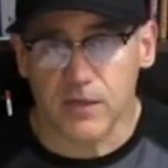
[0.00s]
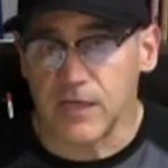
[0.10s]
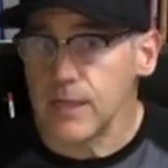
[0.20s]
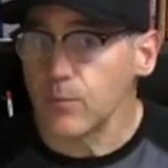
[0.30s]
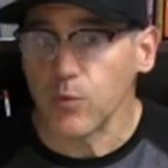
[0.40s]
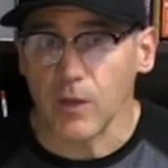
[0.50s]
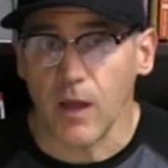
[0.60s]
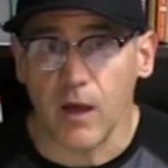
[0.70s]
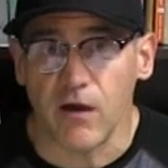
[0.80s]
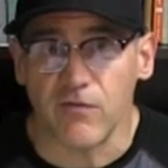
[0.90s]
deep
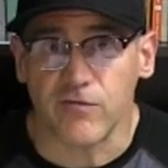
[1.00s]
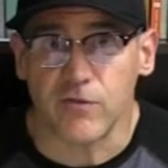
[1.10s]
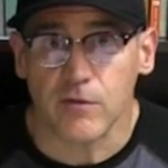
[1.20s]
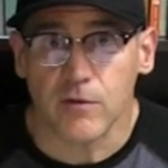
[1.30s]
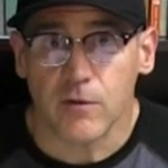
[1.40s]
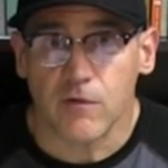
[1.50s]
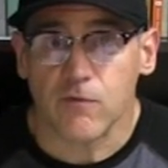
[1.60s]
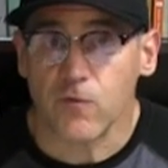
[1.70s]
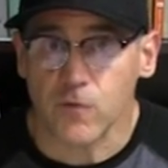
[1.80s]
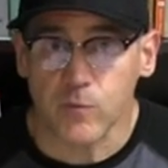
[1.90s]
love
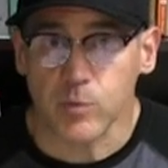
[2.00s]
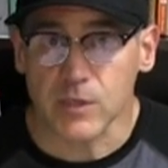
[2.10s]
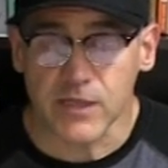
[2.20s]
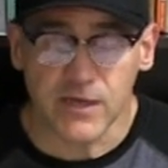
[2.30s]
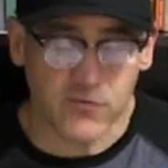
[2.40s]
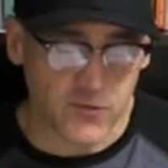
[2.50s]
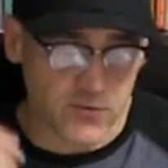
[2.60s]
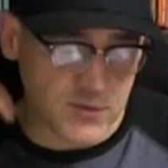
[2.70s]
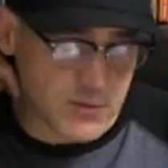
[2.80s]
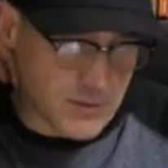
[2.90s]
for the
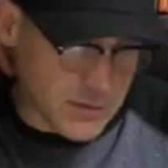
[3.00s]
believers,